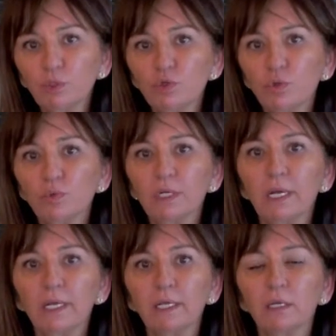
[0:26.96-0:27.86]
don't
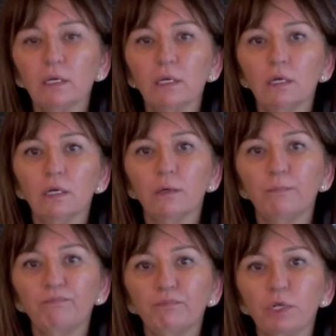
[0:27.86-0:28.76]
like
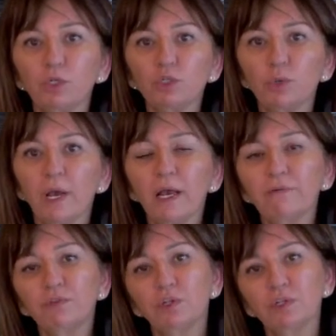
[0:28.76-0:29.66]
to
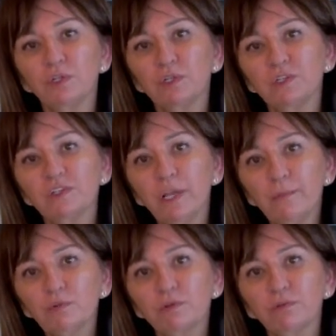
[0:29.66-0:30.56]
have the
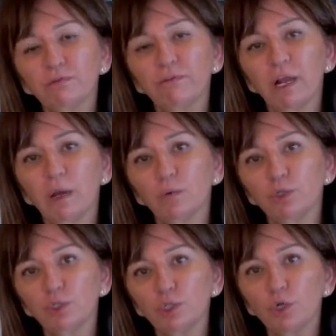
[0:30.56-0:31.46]
stems of the flowers
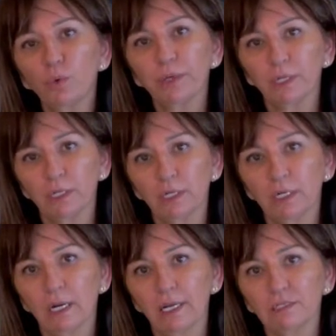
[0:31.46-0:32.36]
showing in a
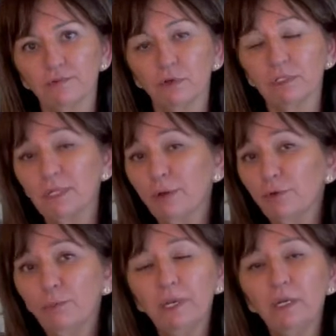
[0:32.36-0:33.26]
glass vase. Now, you
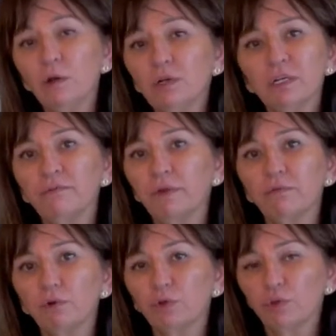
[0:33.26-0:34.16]
may not have
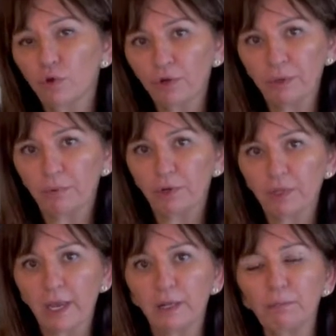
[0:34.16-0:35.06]
ever thought about
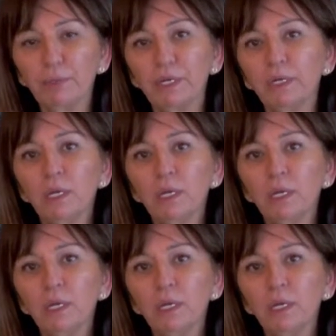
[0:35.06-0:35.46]
that, but